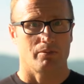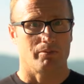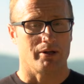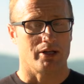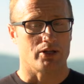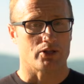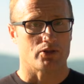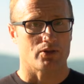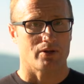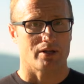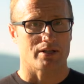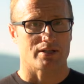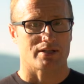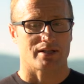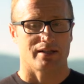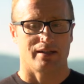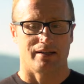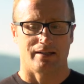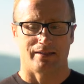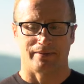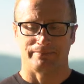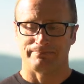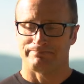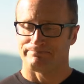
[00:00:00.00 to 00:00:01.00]
a bench rest
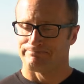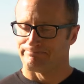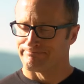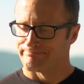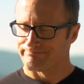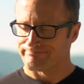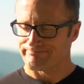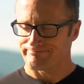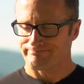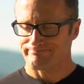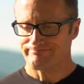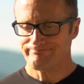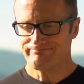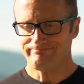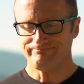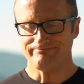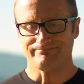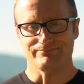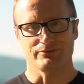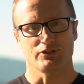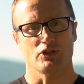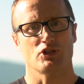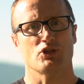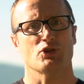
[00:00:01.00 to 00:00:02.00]
gun,
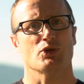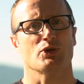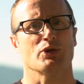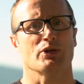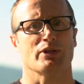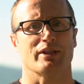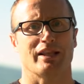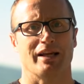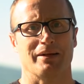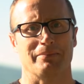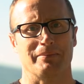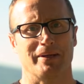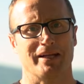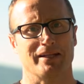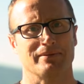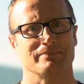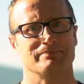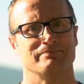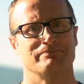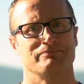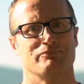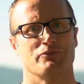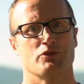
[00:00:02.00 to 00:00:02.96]
do your thing, man.